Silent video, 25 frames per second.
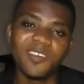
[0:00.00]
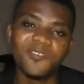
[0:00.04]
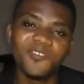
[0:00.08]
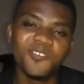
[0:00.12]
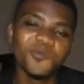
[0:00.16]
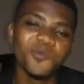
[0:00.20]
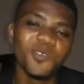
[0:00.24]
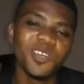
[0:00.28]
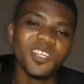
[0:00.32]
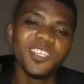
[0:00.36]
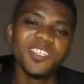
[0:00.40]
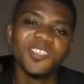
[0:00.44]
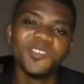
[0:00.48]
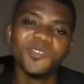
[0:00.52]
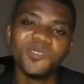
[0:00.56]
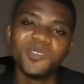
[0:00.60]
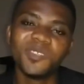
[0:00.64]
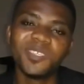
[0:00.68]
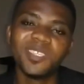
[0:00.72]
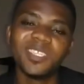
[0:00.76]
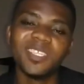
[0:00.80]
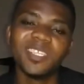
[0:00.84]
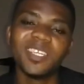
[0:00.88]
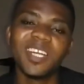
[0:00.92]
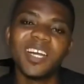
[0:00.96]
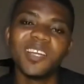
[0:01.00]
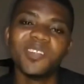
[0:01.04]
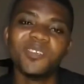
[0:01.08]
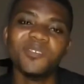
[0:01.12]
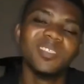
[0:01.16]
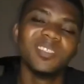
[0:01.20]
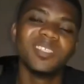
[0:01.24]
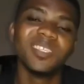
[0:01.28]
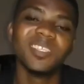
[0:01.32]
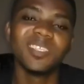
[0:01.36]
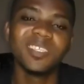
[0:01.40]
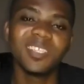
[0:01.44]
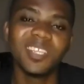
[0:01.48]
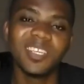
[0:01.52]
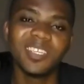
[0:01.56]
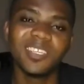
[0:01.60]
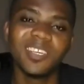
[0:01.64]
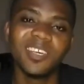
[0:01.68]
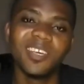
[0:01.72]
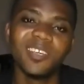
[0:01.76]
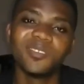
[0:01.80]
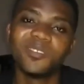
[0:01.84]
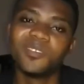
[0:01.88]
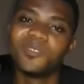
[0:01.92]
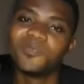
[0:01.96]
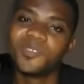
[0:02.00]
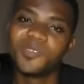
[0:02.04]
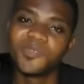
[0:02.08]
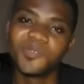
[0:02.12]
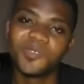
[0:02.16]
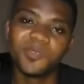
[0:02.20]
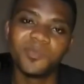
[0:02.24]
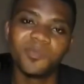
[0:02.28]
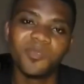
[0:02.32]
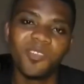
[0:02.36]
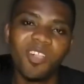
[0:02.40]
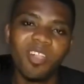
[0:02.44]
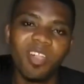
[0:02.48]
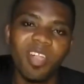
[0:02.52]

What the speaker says: Nobody knows the kind of sickness that you are suffering from.